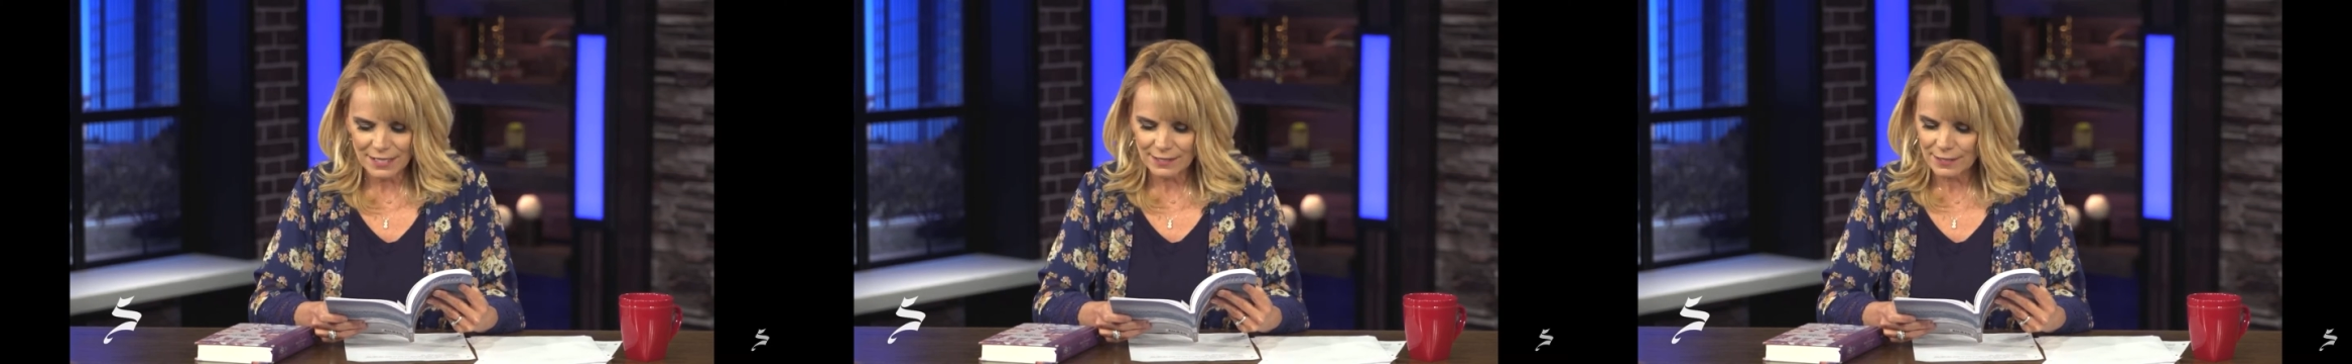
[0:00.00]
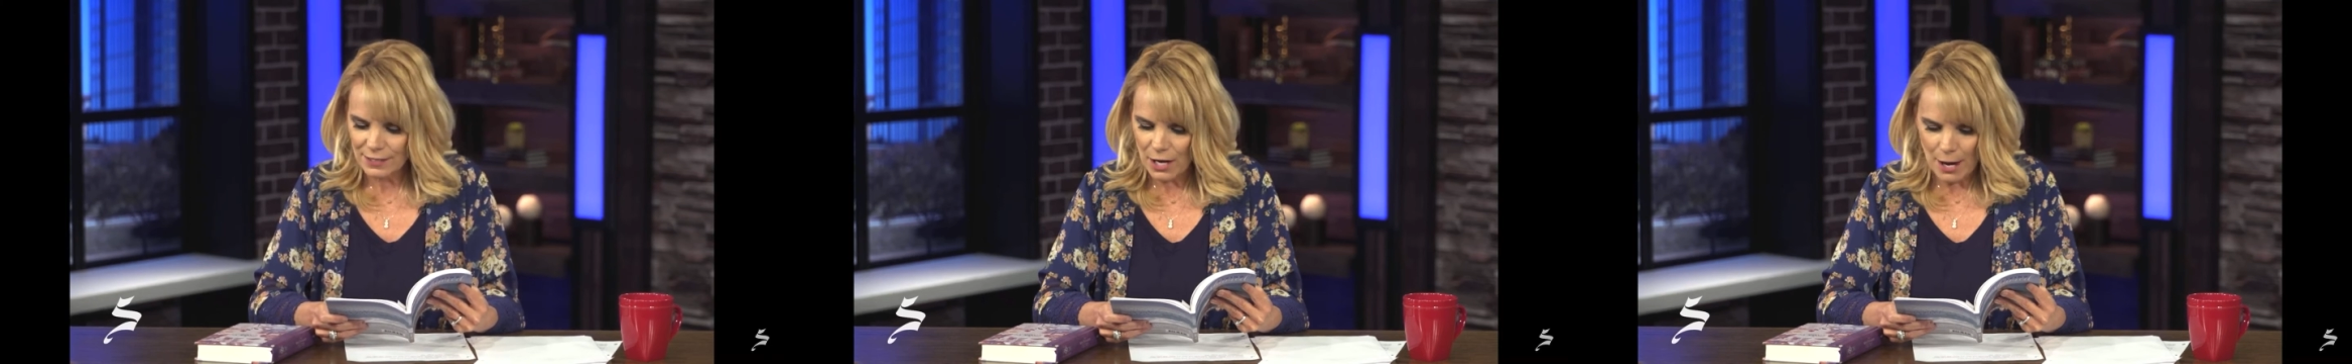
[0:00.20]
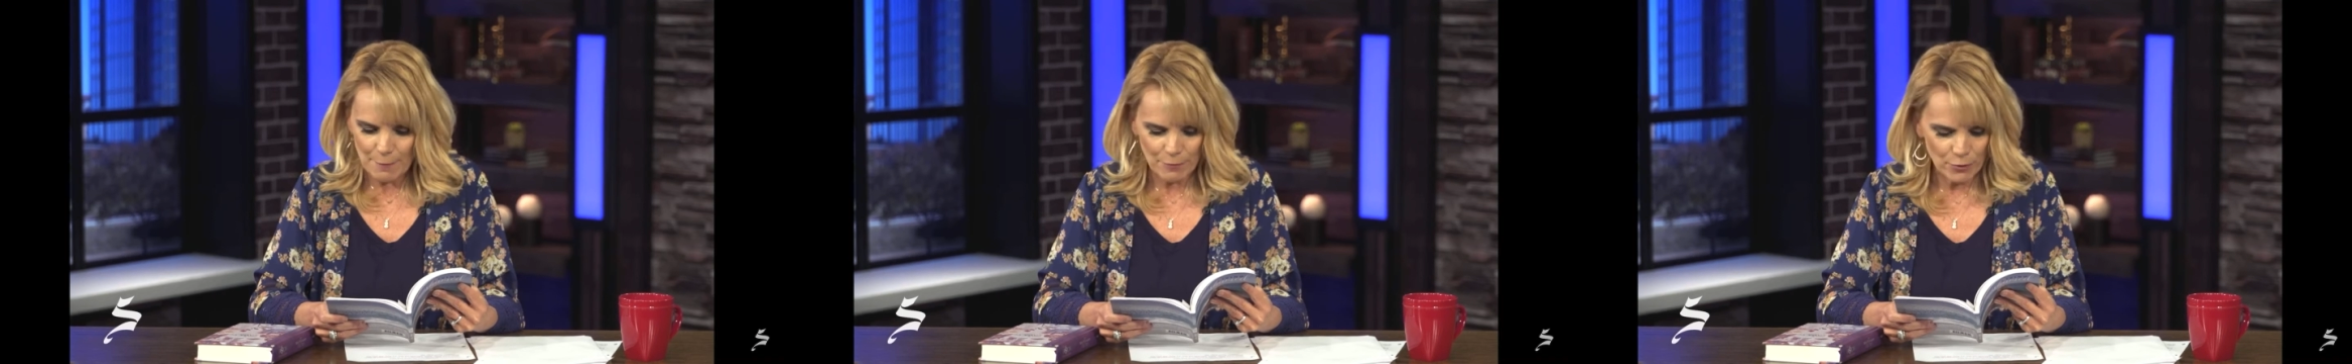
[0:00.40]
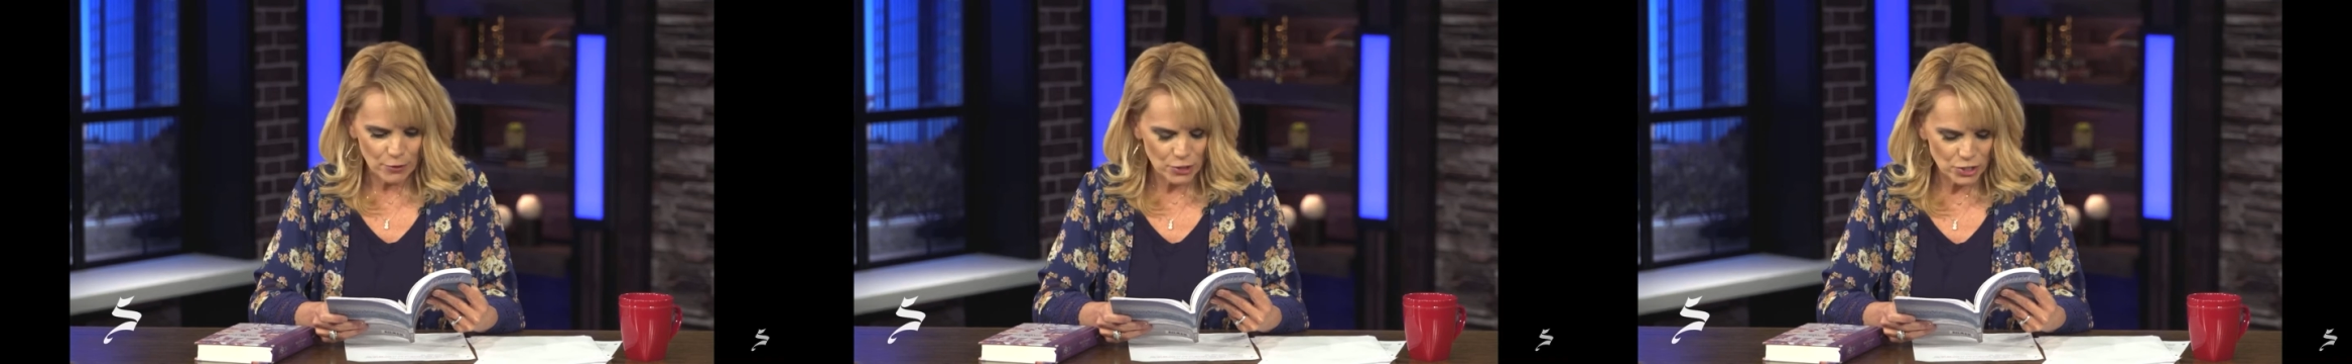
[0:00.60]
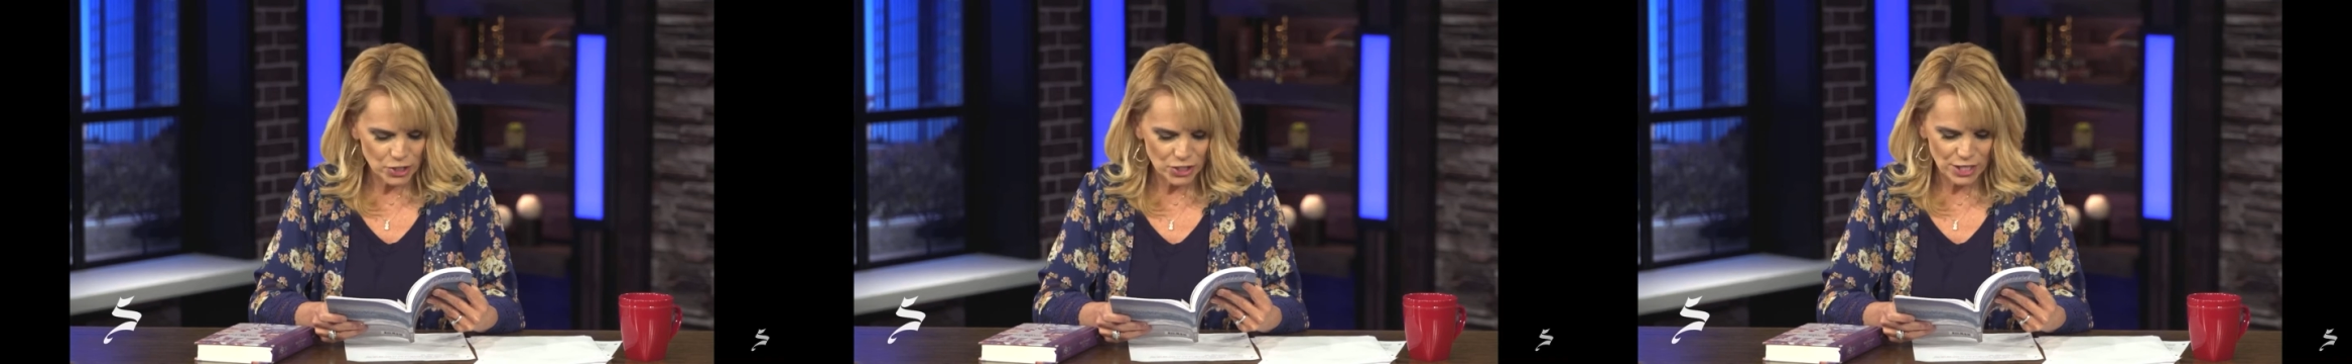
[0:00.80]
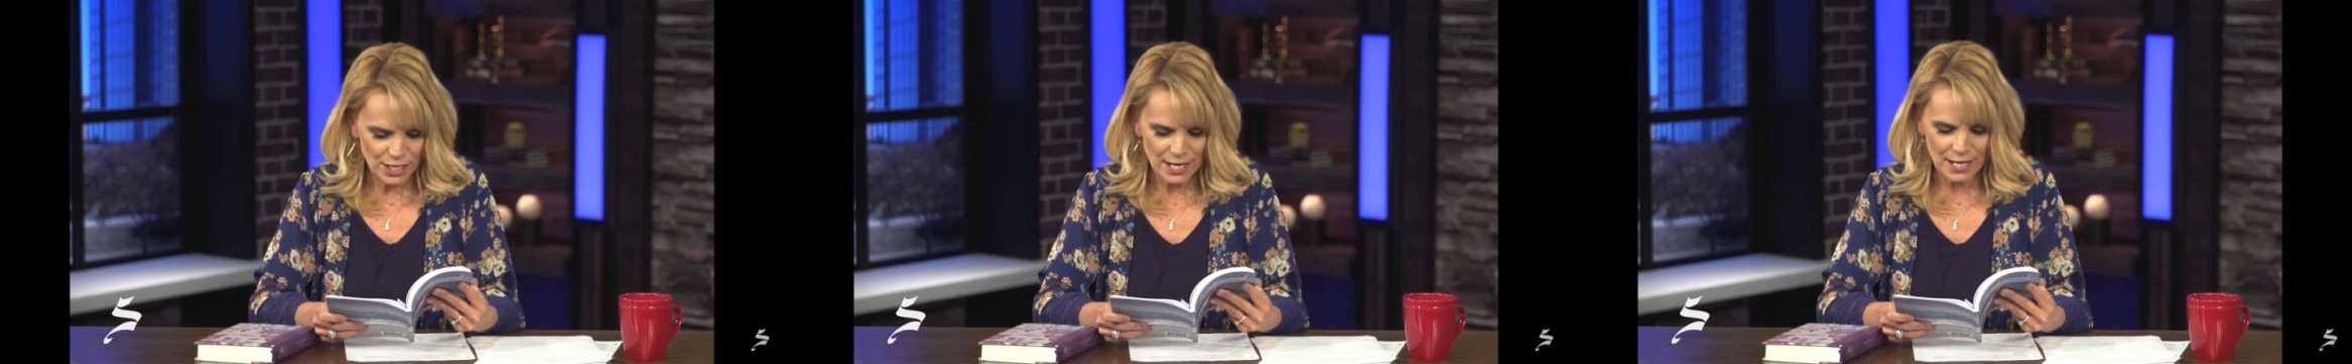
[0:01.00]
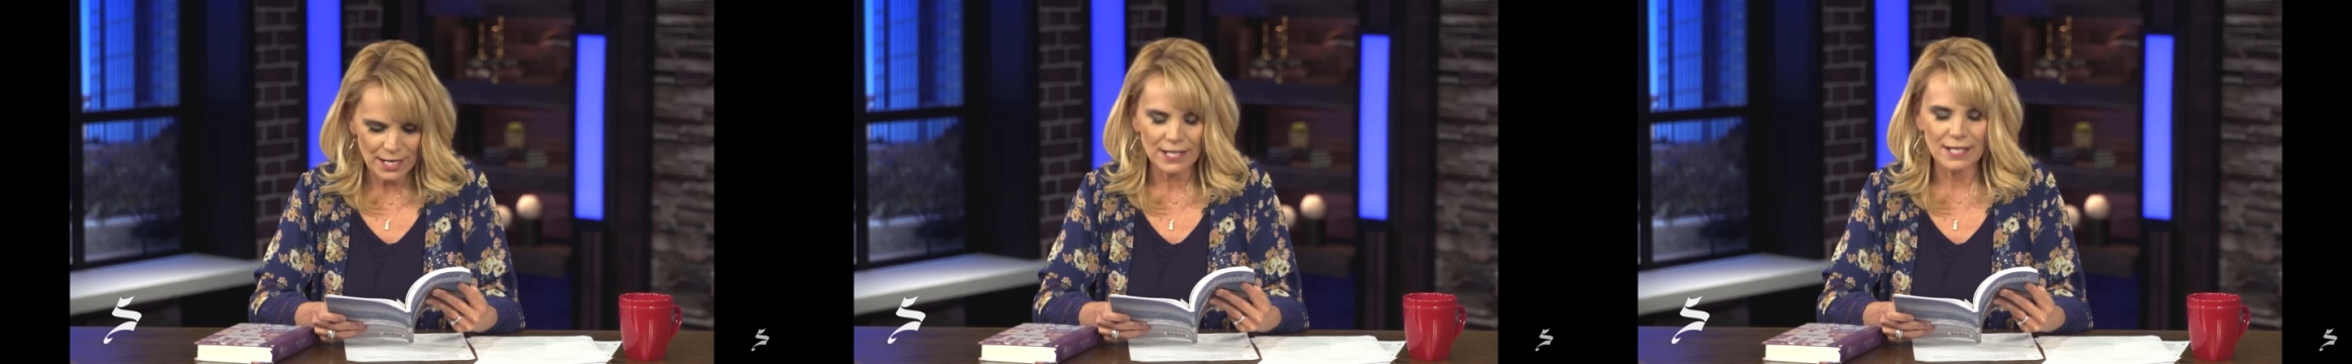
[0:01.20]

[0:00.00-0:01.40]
It's not pushy,